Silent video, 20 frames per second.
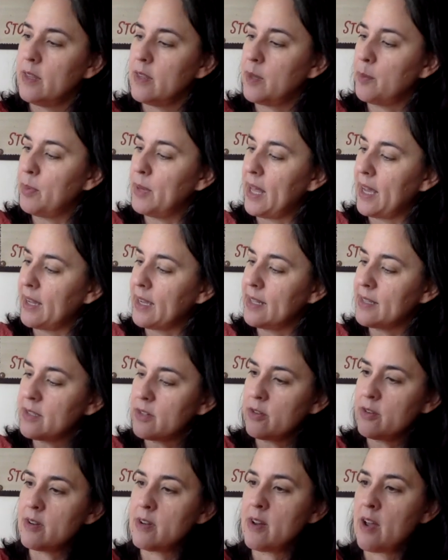The plackets
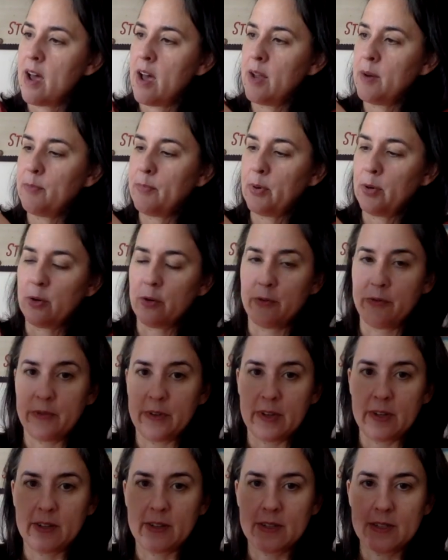are not
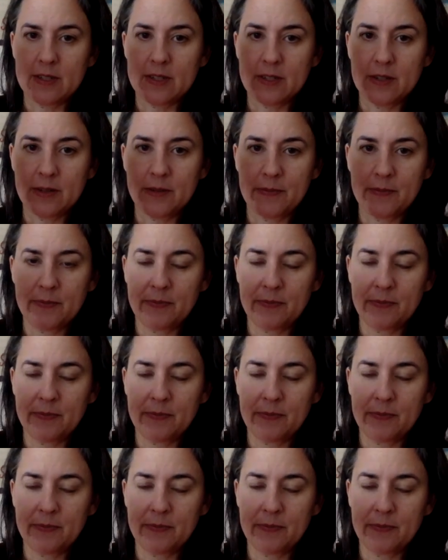perfect.